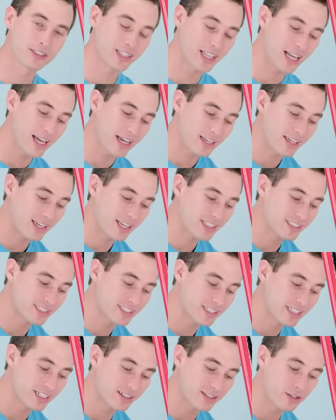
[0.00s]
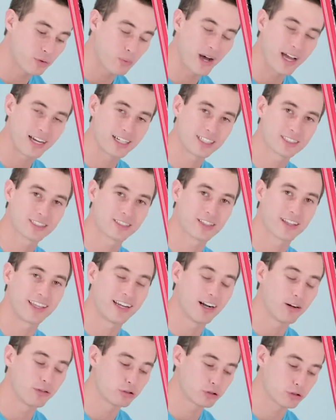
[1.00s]
slot, and secure the wires so they
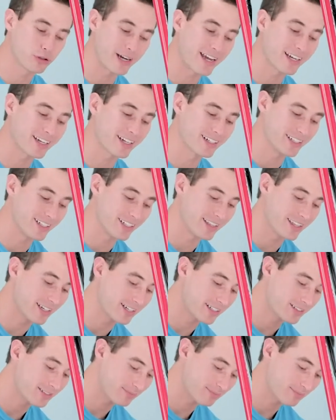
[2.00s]
don't drag on anything.